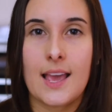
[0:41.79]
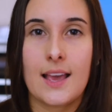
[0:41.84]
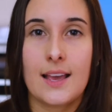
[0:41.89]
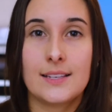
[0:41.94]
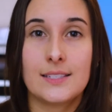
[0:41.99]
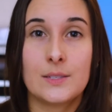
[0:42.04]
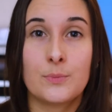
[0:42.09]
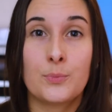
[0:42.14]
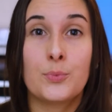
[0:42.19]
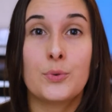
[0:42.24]

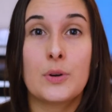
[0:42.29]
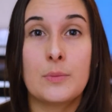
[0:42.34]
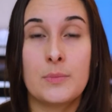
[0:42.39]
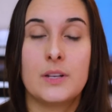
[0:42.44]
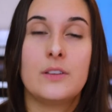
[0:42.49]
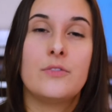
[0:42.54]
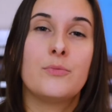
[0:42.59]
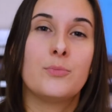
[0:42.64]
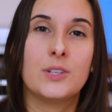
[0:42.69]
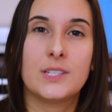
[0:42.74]
as a
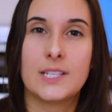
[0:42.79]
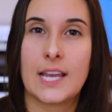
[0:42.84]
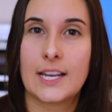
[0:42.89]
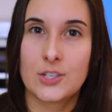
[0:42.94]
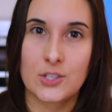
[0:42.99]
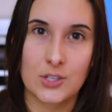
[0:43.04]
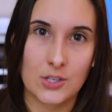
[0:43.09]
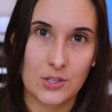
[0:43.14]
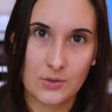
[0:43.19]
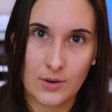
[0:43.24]
primitive
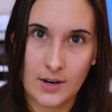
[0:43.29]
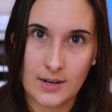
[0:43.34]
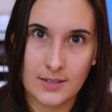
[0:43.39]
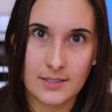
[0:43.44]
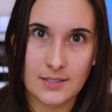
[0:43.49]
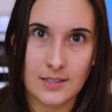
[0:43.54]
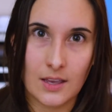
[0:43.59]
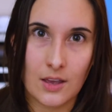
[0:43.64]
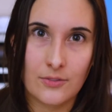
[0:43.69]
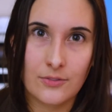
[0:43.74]
protection to
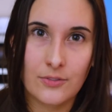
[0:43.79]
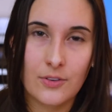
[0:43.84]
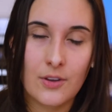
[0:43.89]
ourselves